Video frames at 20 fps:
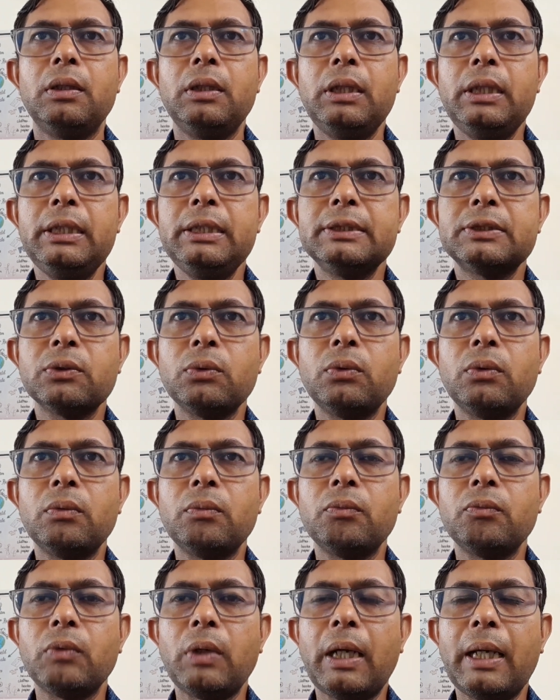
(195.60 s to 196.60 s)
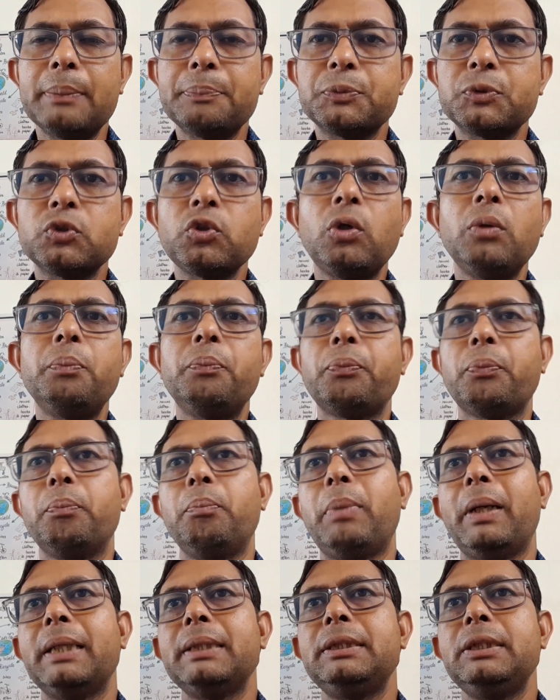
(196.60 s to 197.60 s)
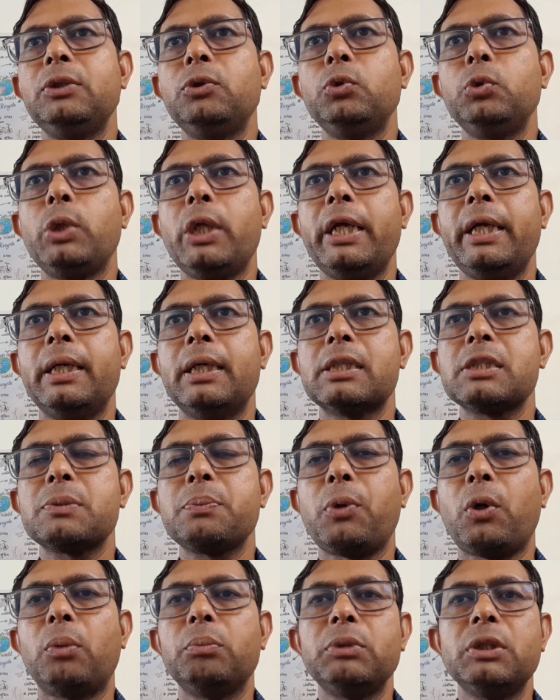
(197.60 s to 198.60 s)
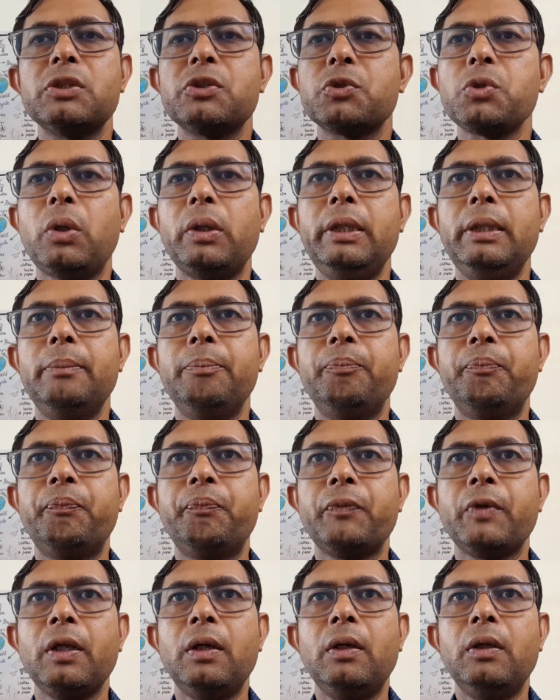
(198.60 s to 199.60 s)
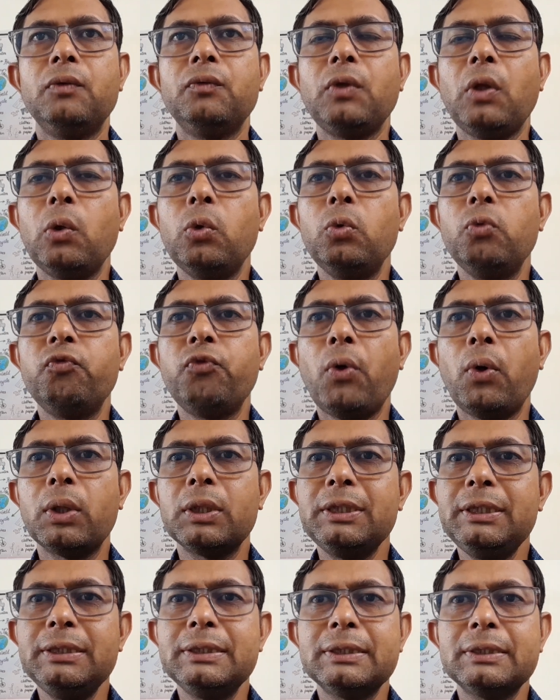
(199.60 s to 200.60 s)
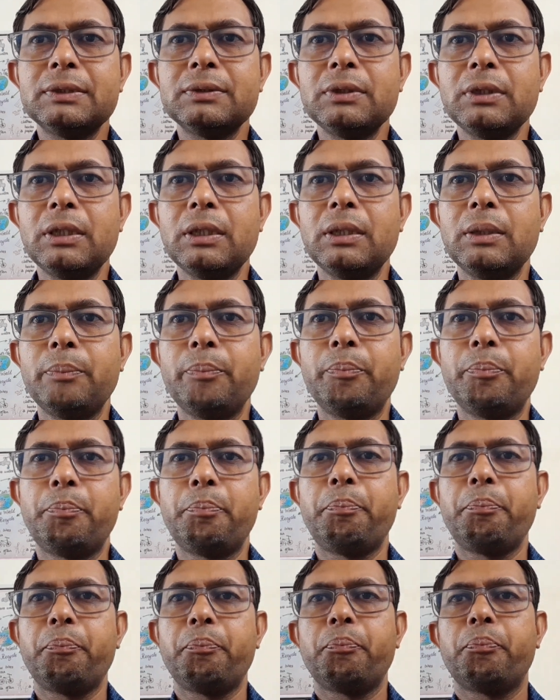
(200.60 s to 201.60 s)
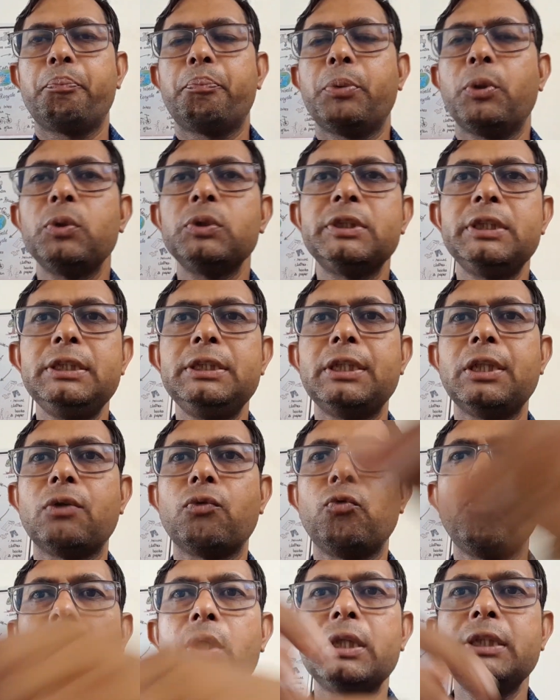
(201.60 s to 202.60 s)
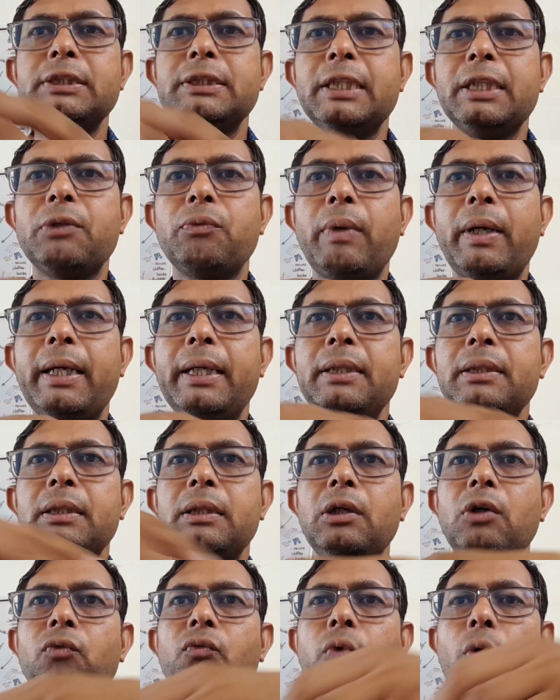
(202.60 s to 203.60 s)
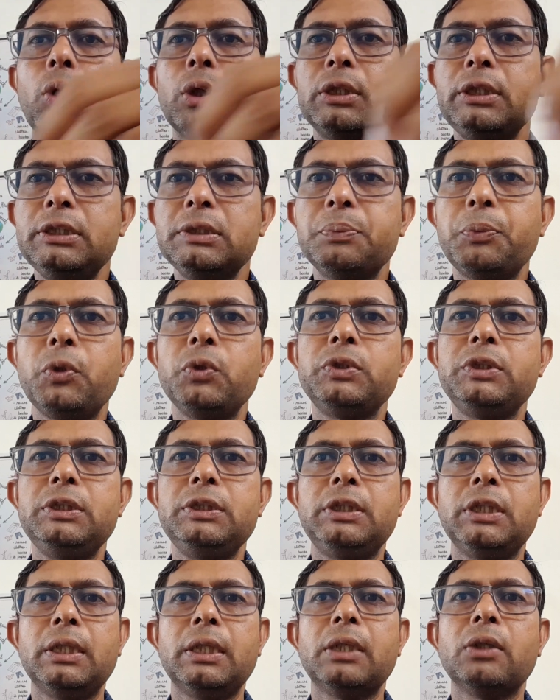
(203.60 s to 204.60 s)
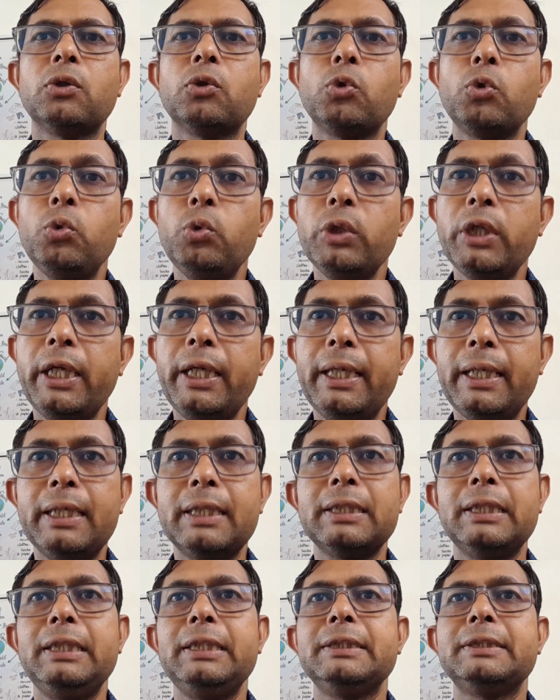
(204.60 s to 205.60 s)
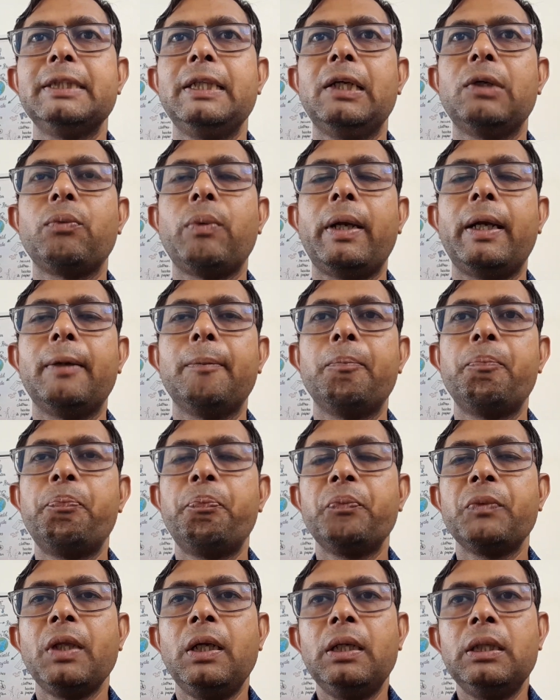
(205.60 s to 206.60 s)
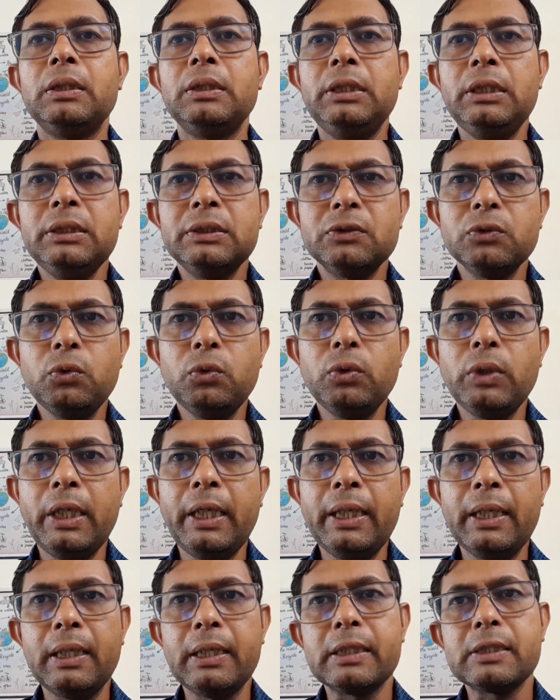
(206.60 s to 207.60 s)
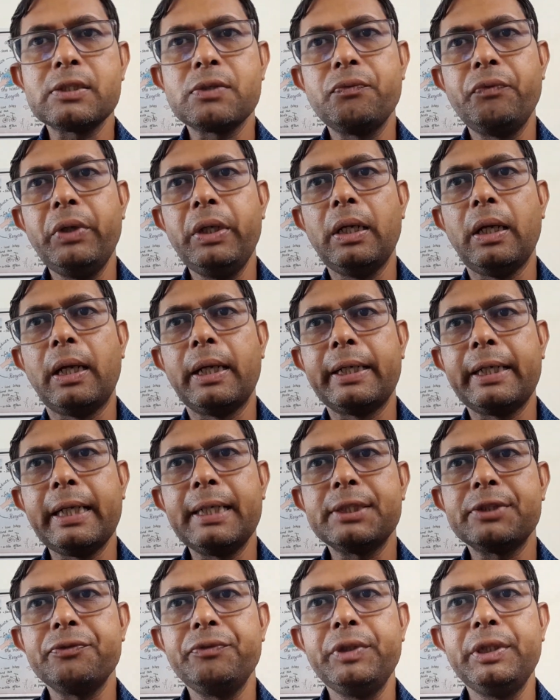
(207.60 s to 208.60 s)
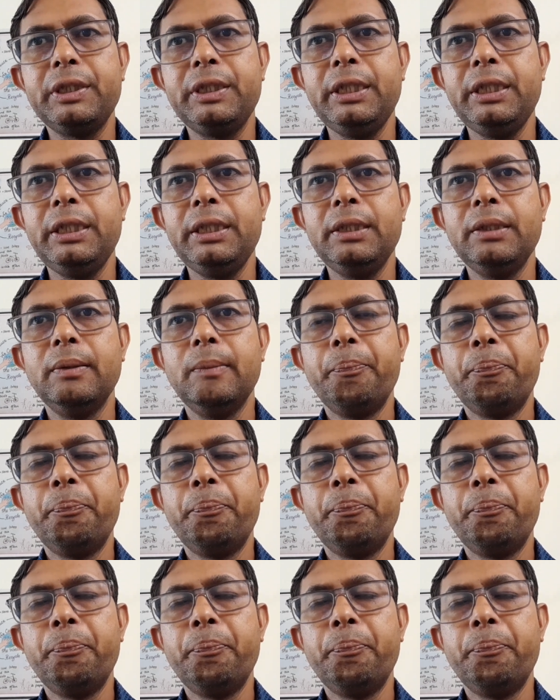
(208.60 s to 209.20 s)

is absorbed by the root hairs from the soil. Now for this procedure, what is required? For this procedure, root hair is required. These root hairs will attach with the